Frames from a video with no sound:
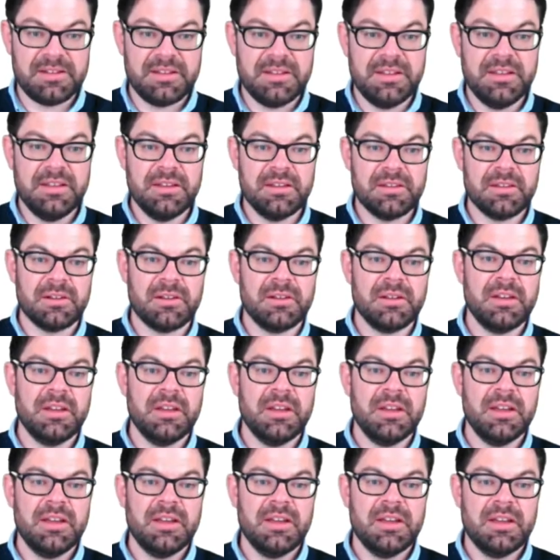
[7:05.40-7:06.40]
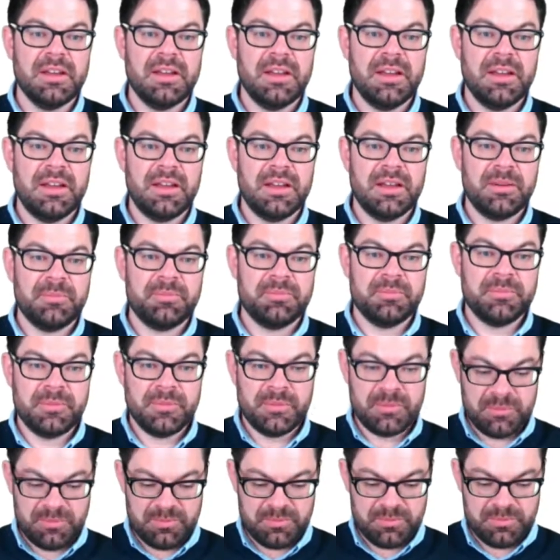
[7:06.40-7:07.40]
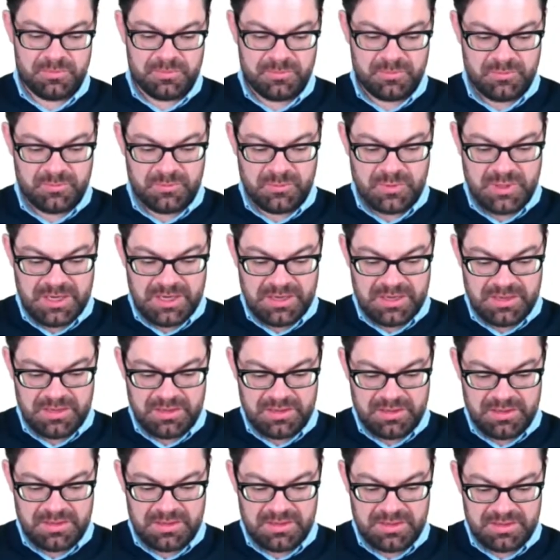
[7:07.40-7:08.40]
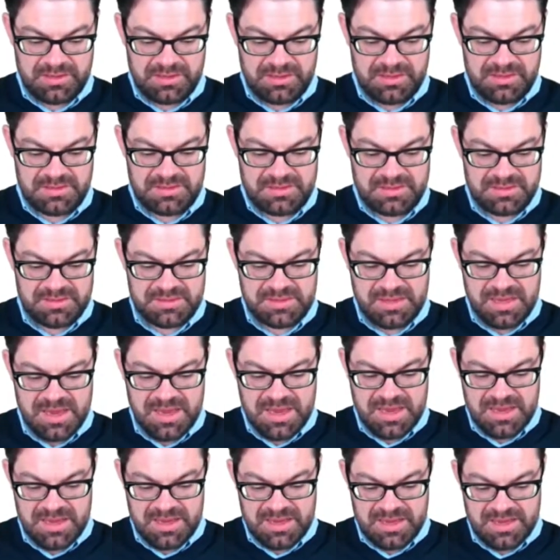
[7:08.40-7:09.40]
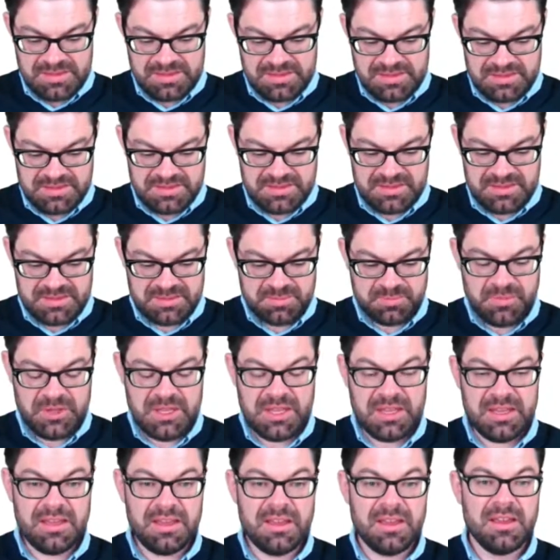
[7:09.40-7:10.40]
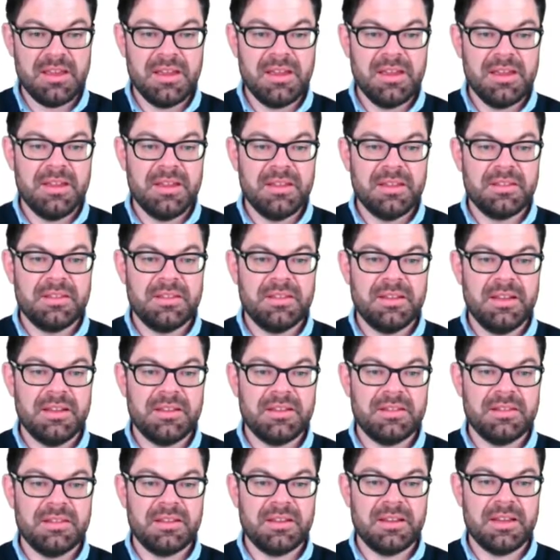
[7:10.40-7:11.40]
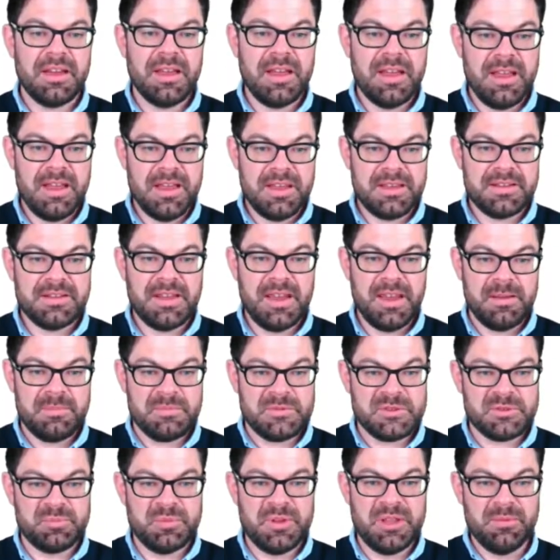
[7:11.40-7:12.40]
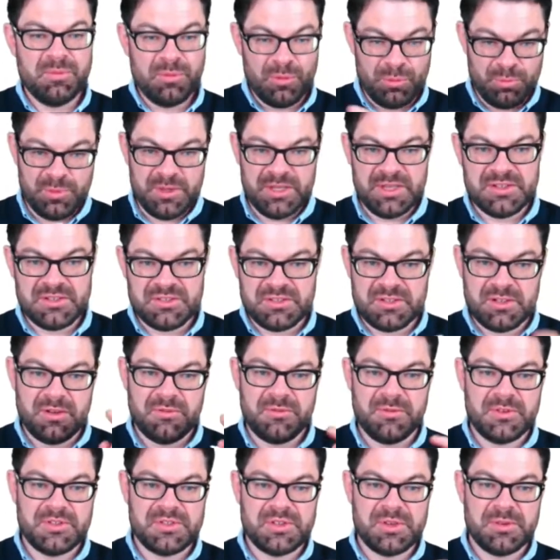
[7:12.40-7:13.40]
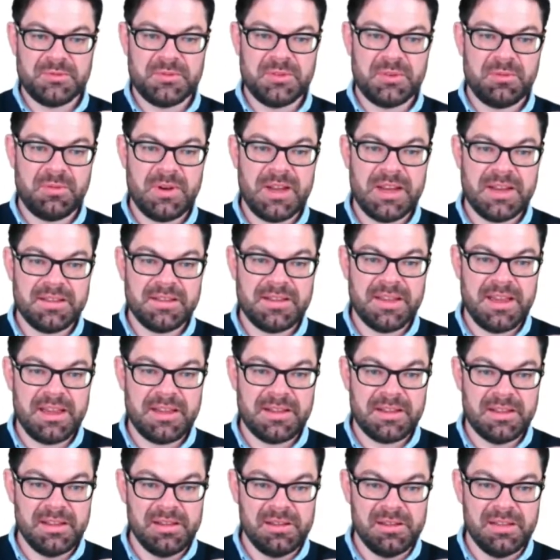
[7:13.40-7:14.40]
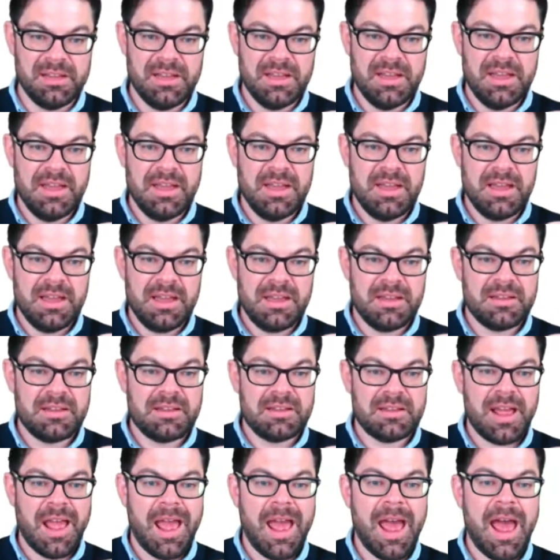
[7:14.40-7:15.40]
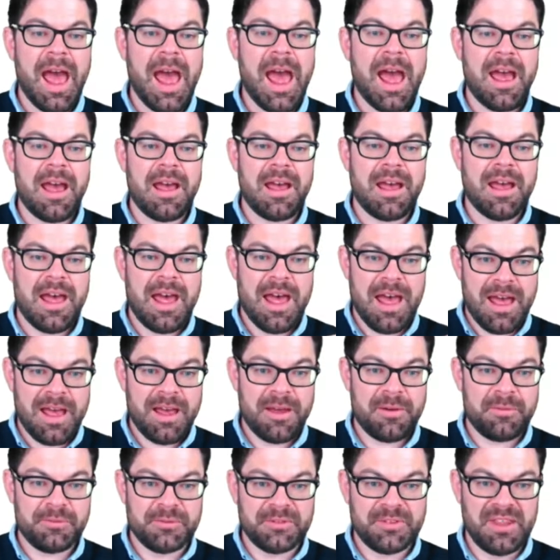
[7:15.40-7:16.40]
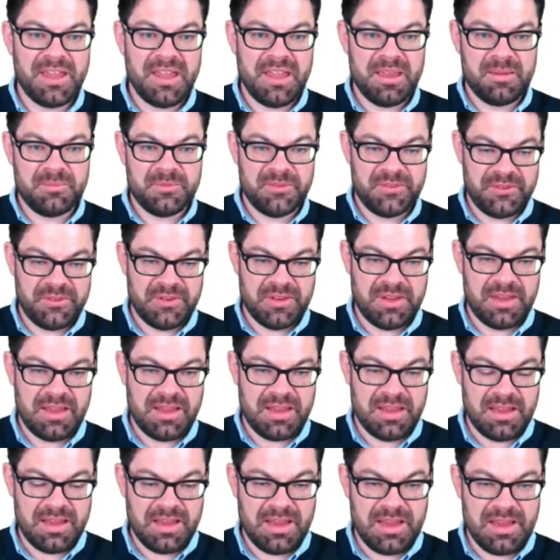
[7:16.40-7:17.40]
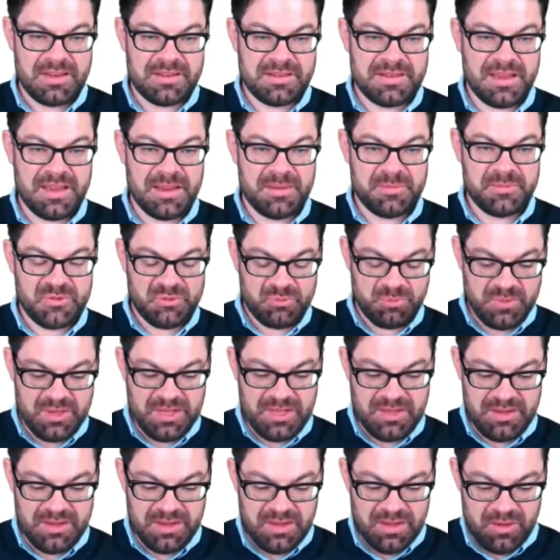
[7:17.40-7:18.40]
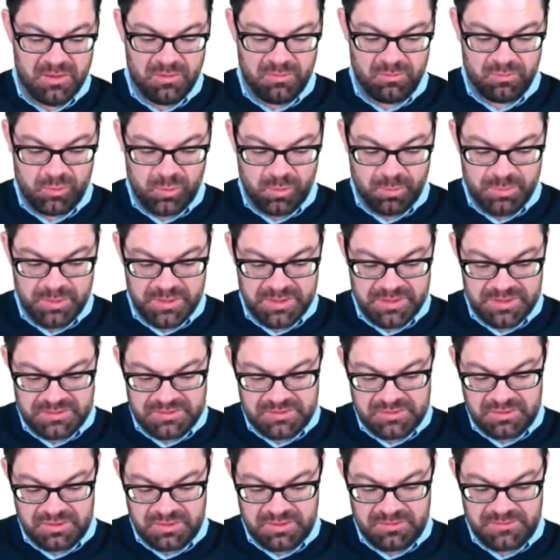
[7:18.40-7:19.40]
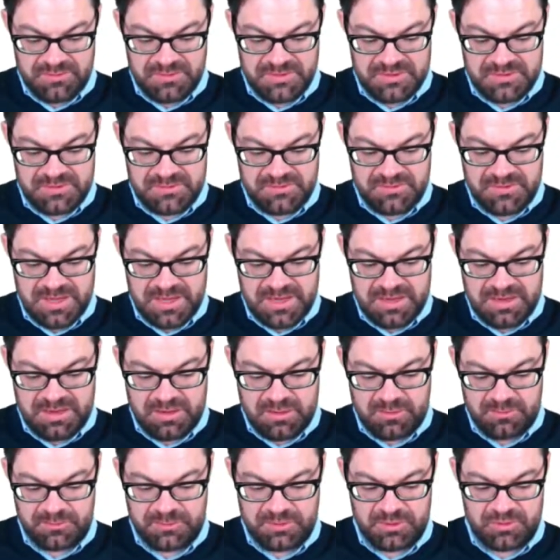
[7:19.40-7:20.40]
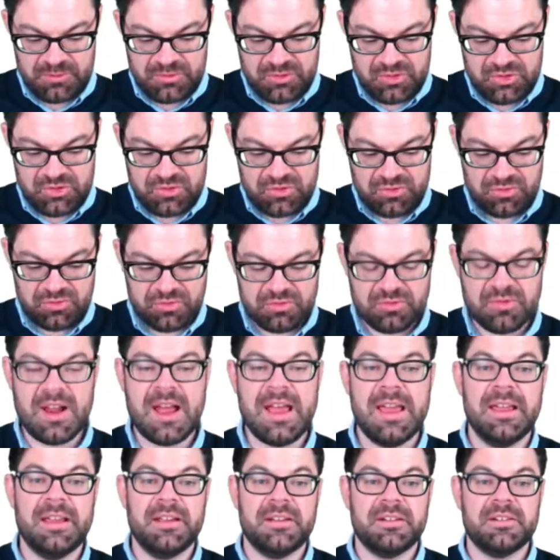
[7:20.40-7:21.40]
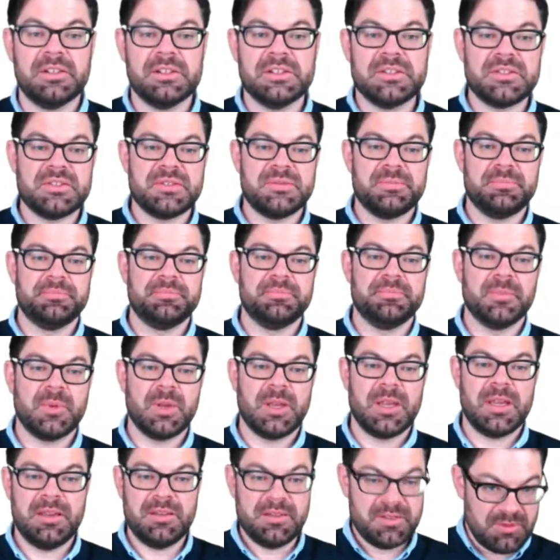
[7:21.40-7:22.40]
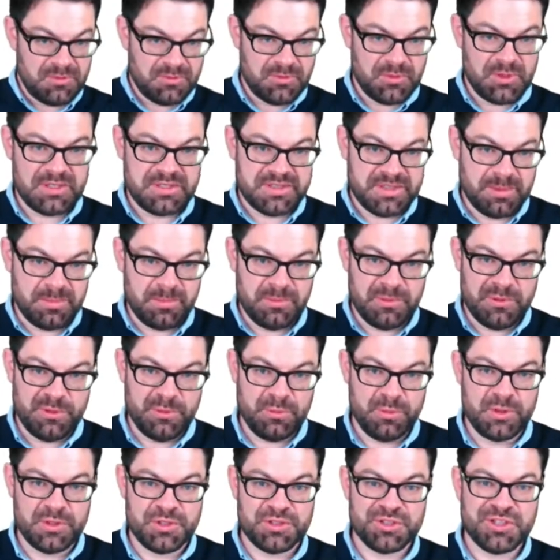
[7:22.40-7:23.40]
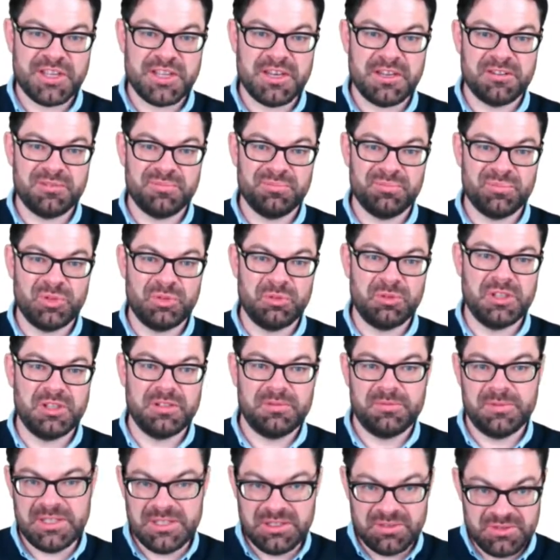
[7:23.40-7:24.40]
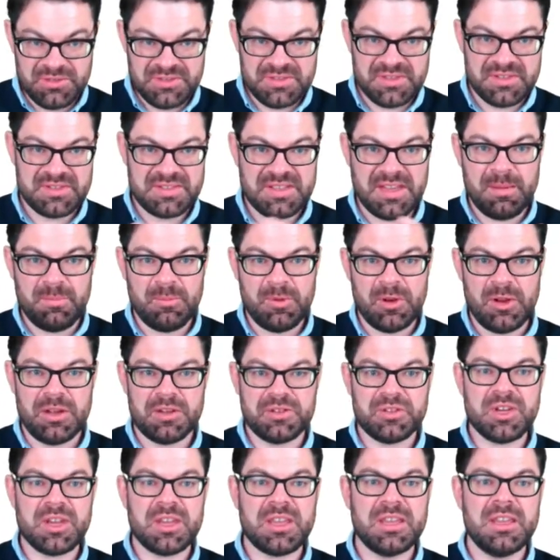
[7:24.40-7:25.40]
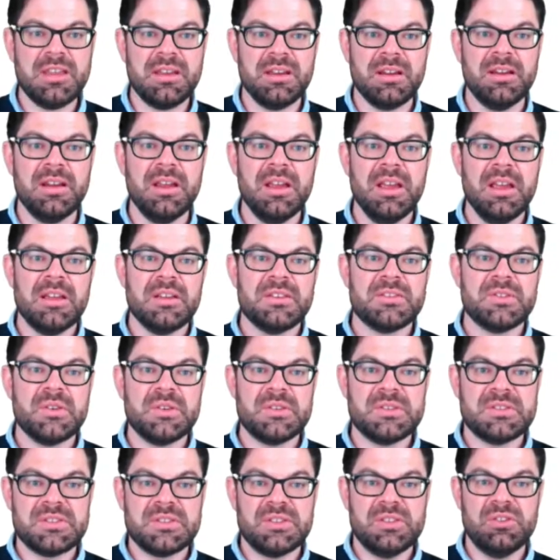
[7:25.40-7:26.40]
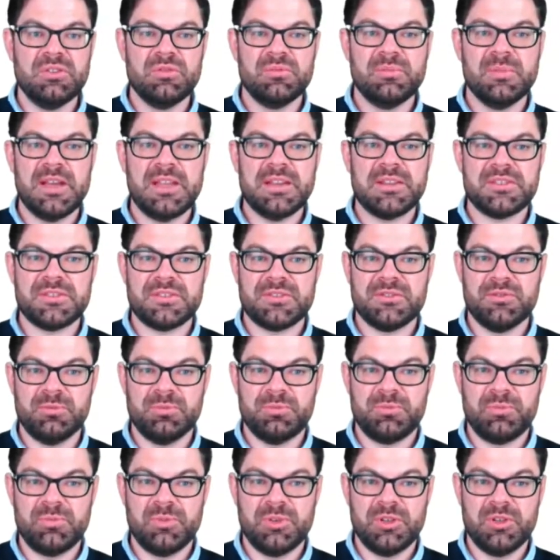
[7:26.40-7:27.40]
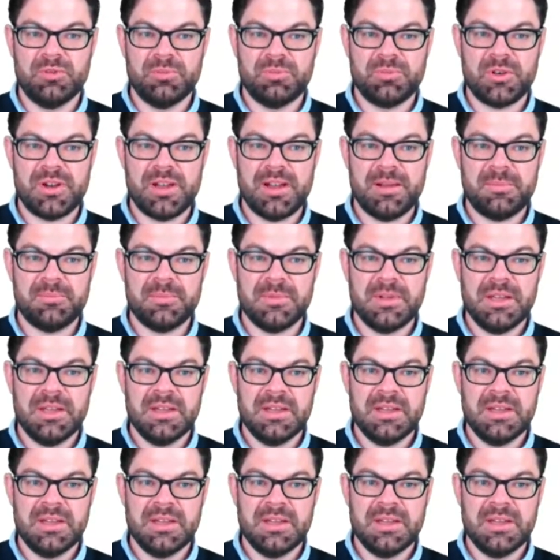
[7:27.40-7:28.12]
here, um, where this is A and this is B, then A times B would be the surface of the rectangle. Uh, ha a half times A times B would be the surface of any of those two triangles. Okay, so for example, the one shaded in blue here. We use the same logic here. So it's Q minus Q, Q prime